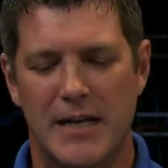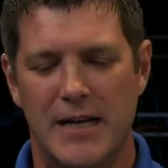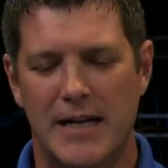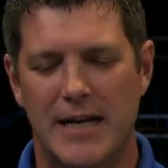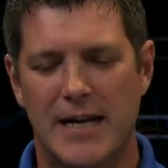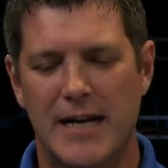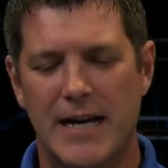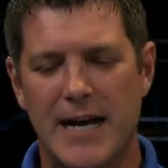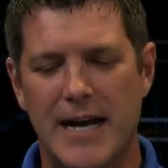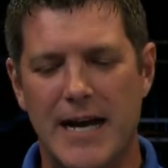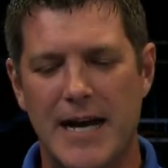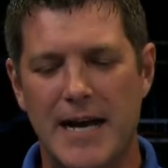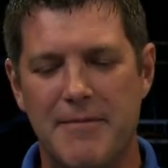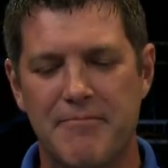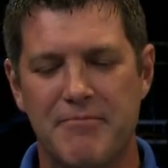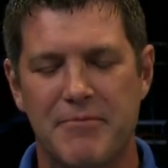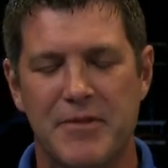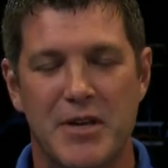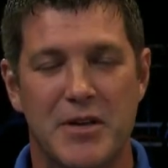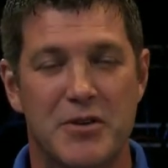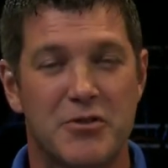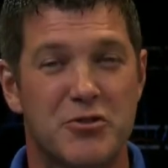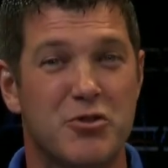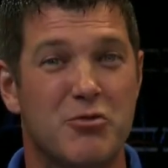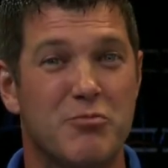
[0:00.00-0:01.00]

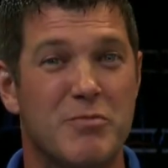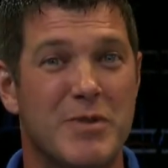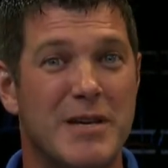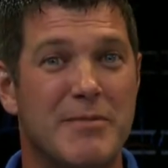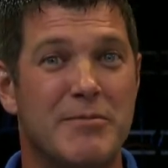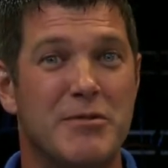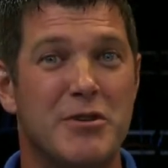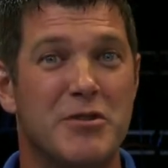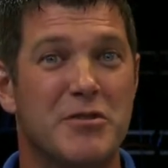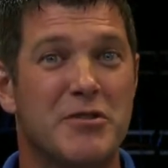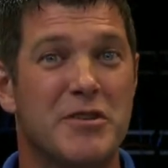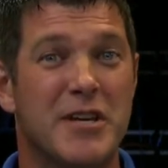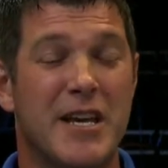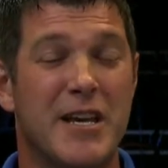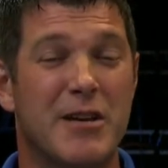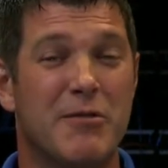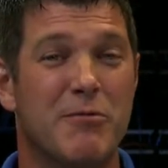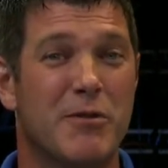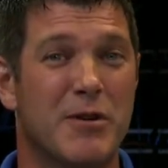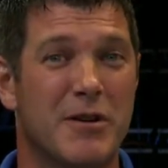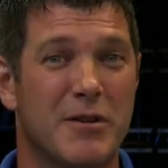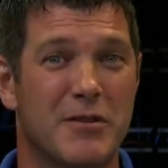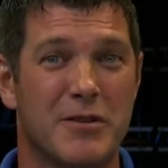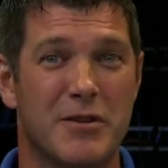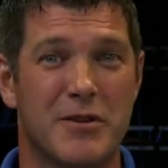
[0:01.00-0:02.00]
So maybe you take
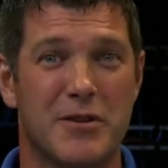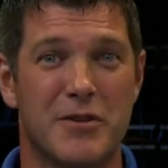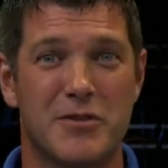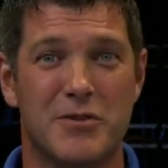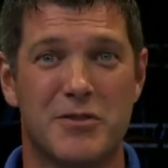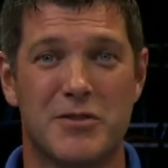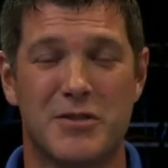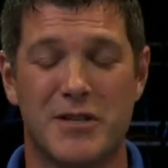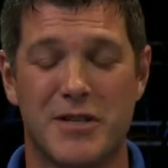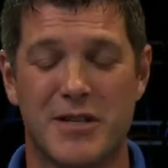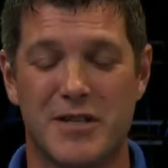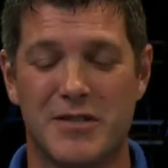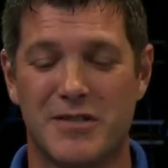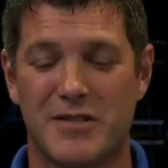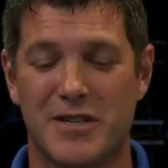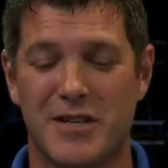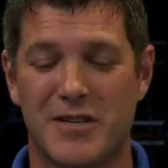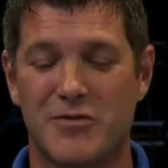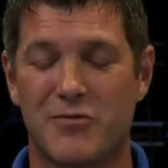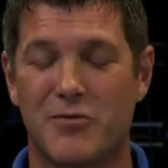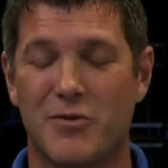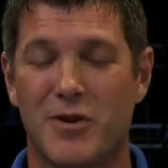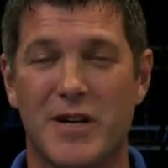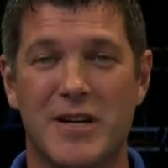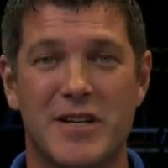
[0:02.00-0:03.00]
one of those
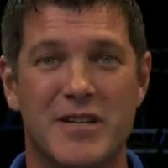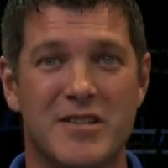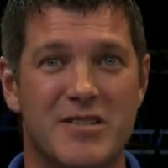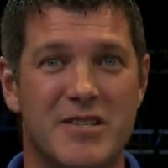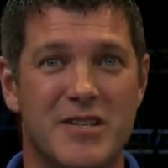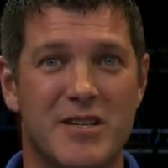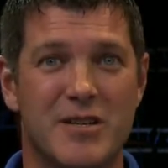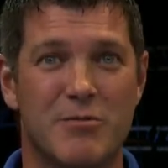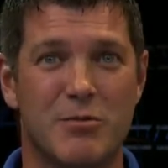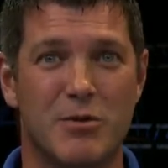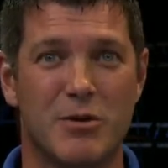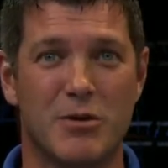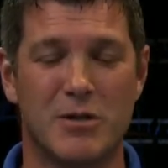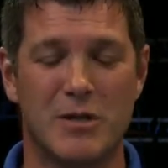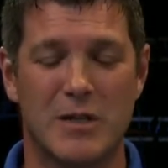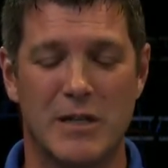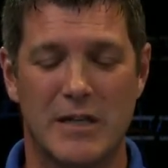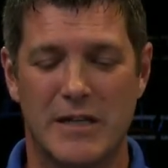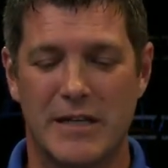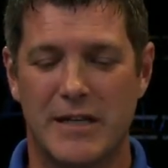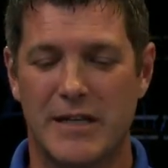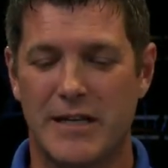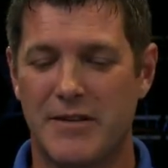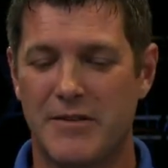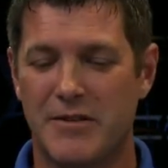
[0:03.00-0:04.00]
that's running SQL,
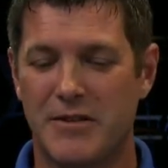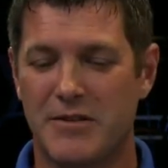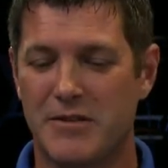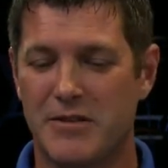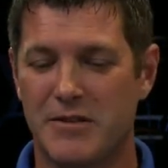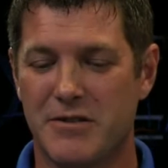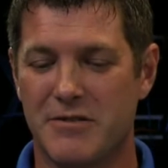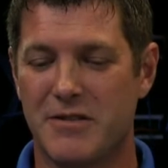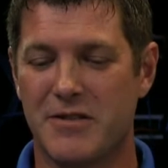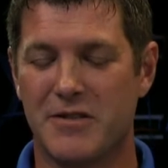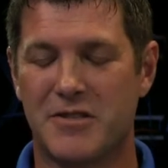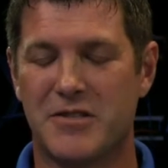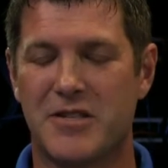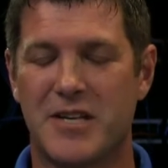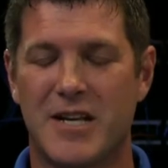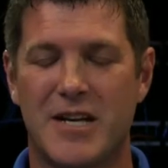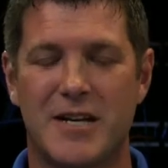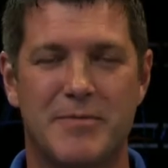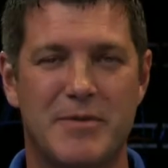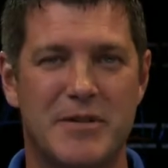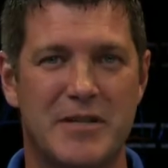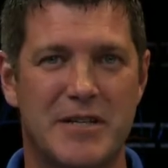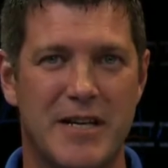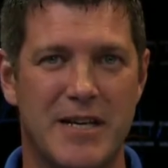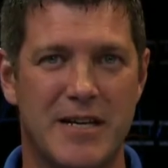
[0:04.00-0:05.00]
and then you set
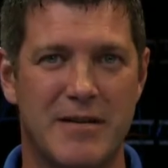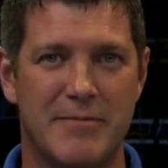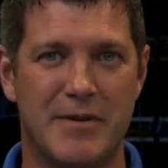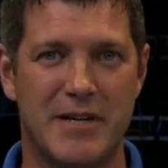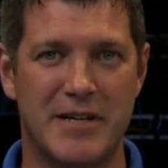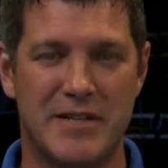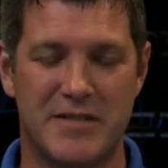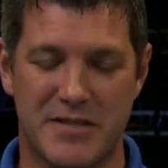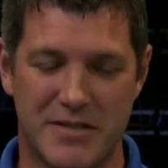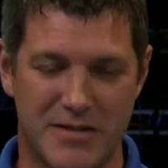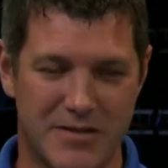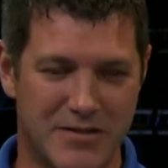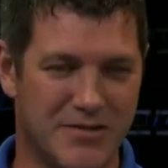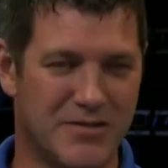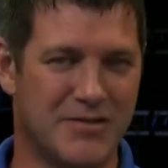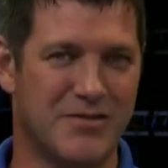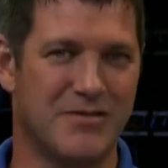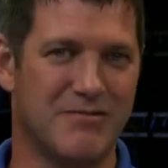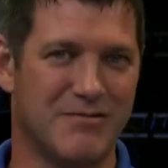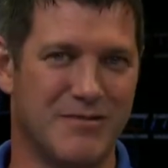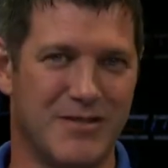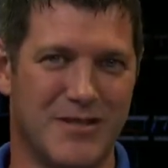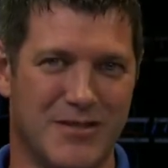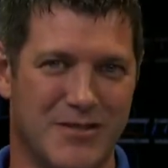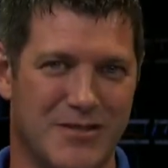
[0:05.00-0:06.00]
up a database and
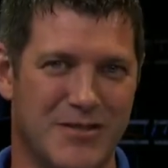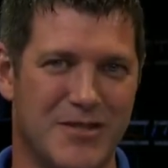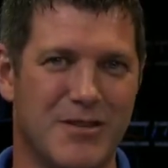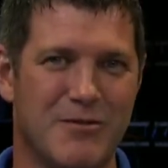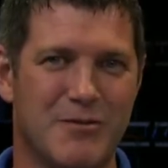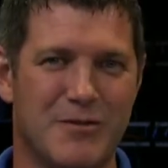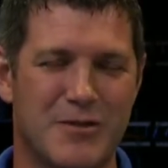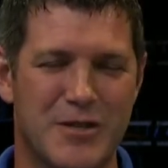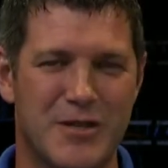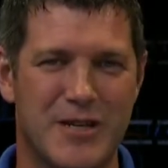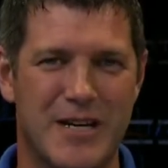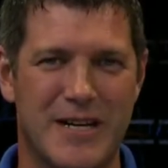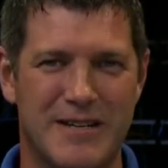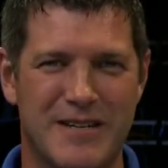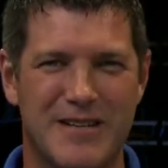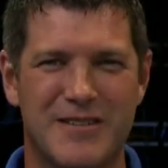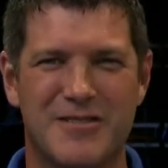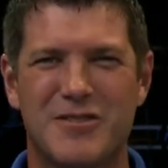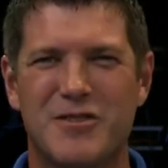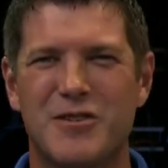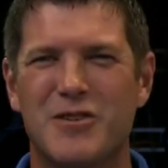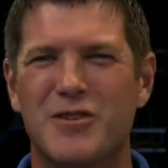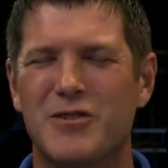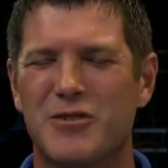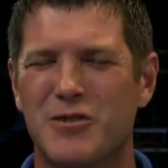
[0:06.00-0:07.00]
you see what you can,
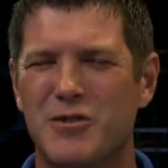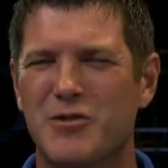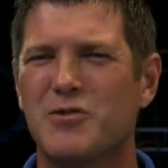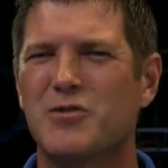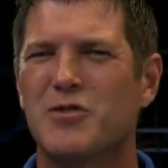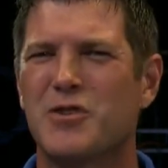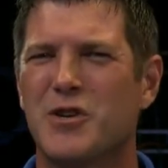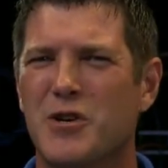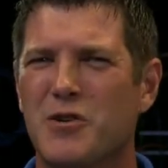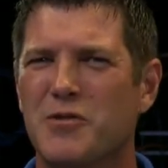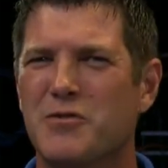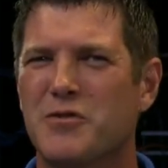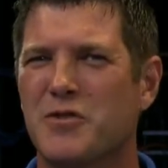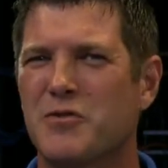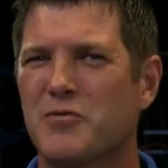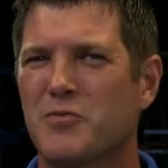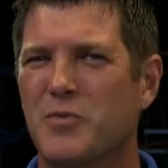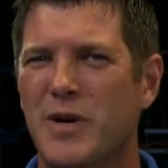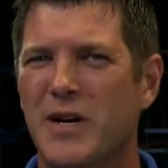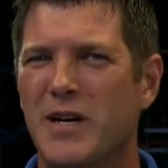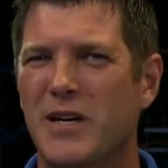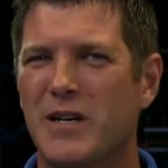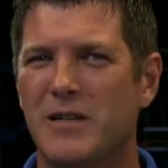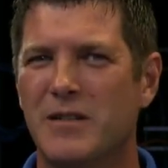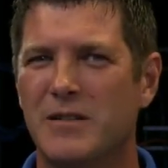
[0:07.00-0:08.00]
so you could use those as
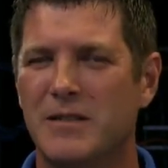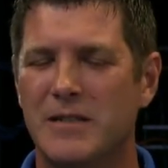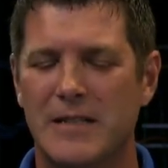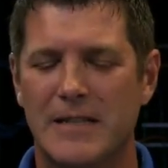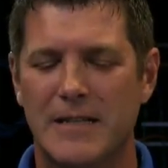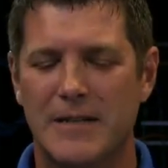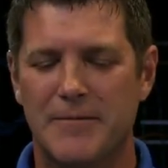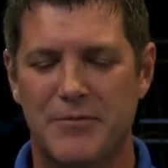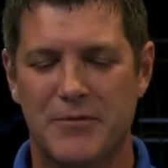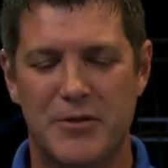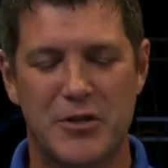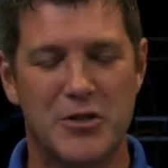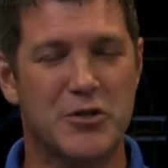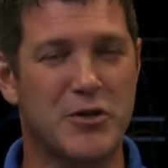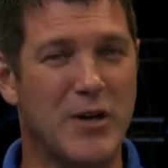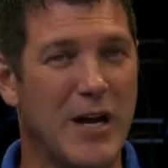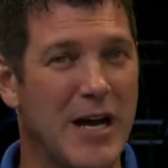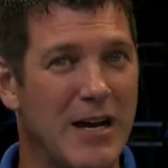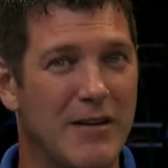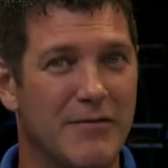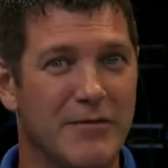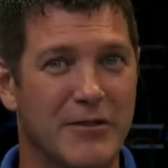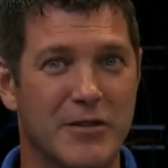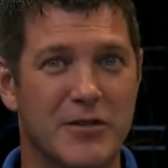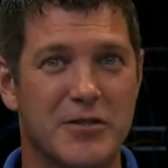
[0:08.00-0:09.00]
well. They're
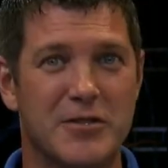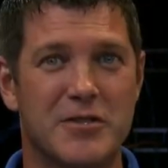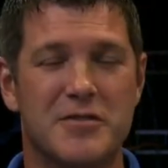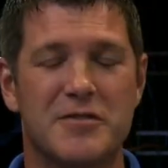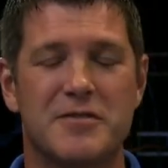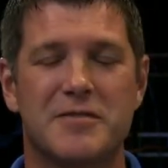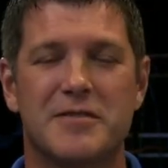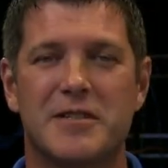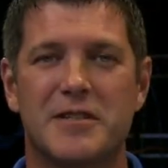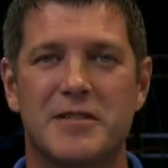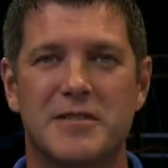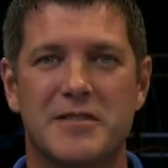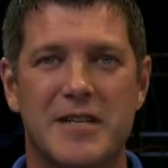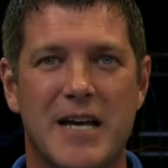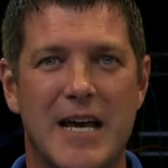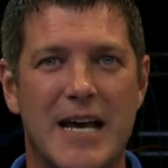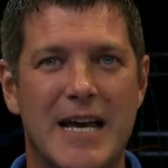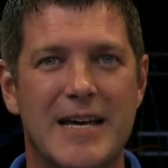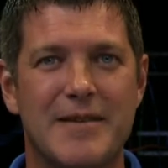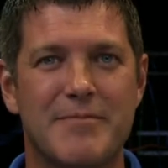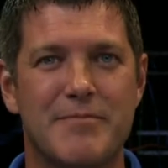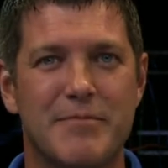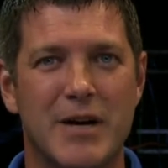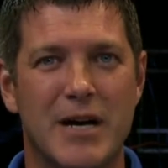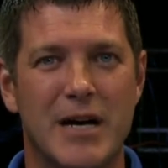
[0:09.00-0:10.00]
trial versions, they're
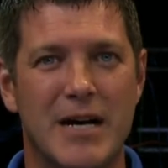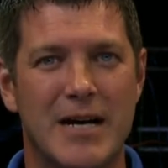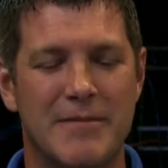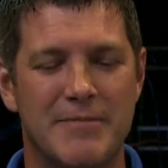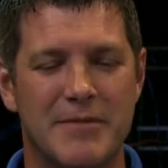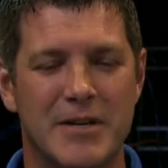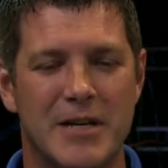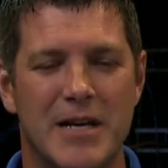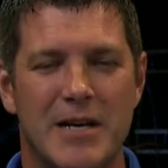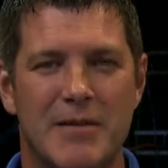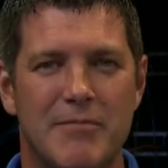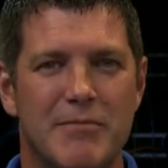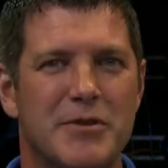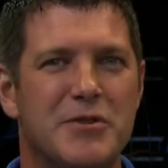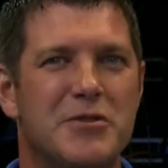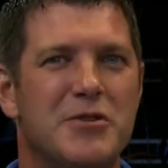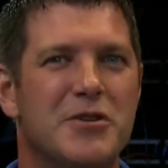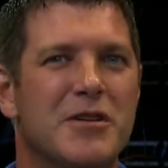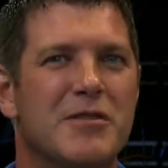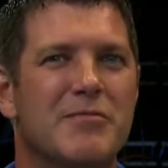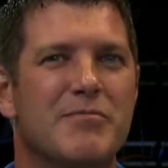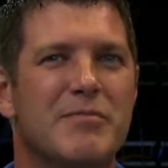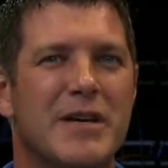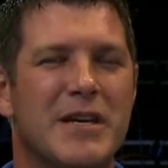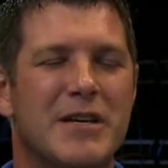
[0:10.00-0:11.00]
time bombed, but you
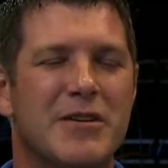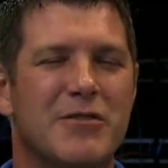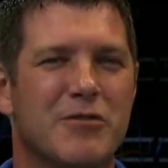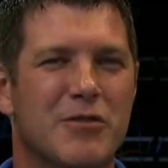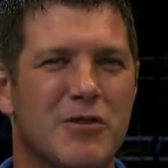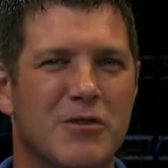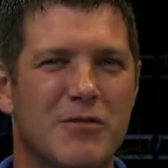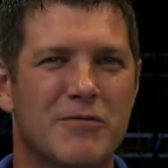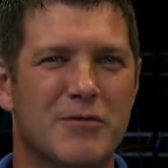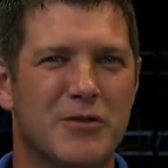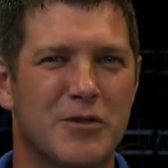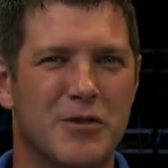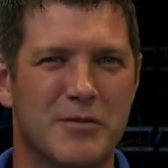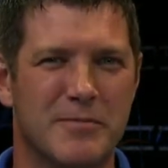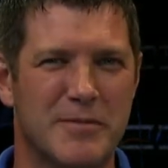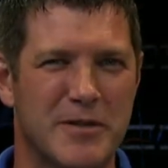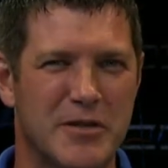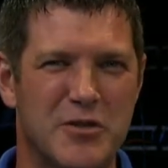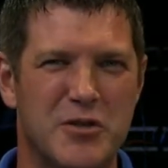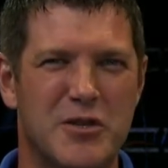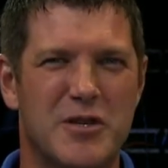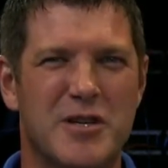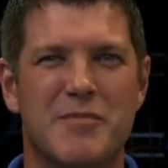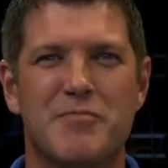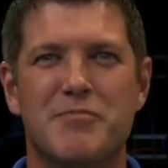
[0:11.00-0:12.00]
could make your own vulnerabilities.
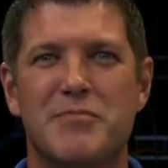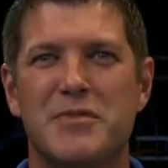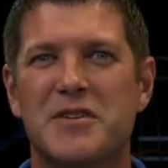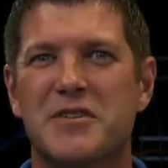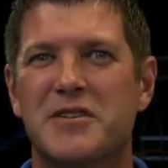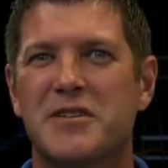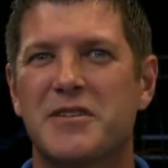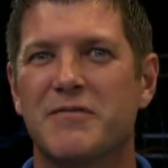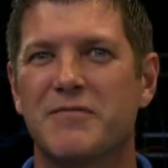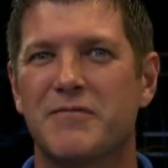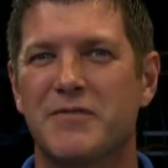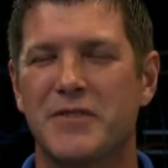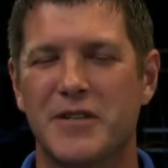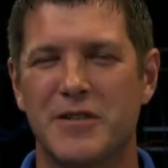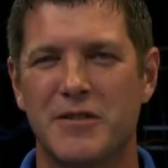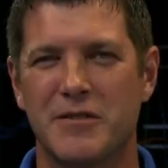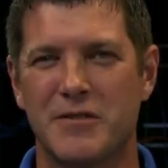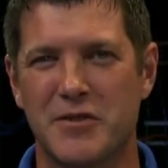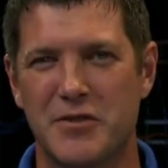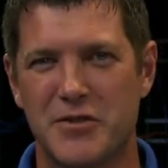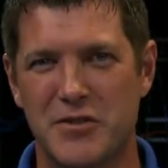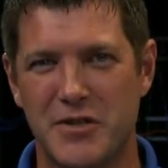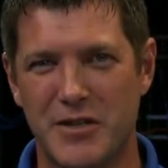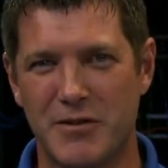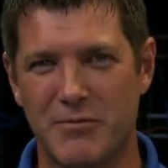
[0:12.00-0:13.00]
You could misconfigure the
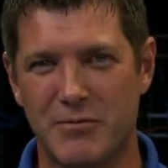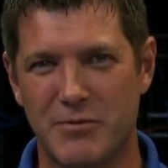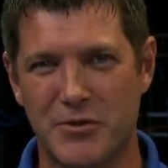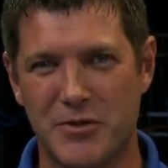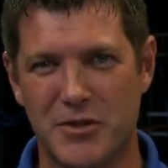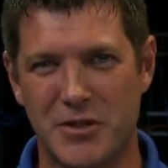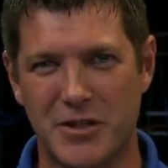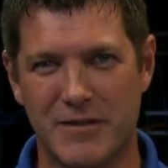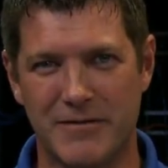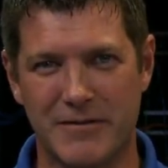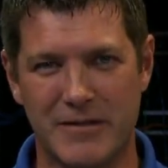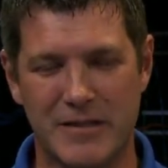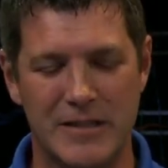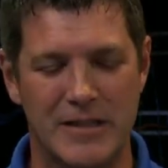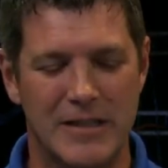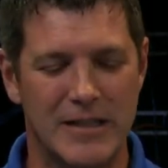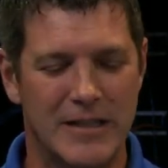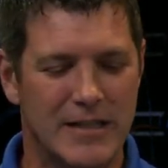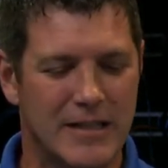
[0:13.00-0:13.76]
SQL server.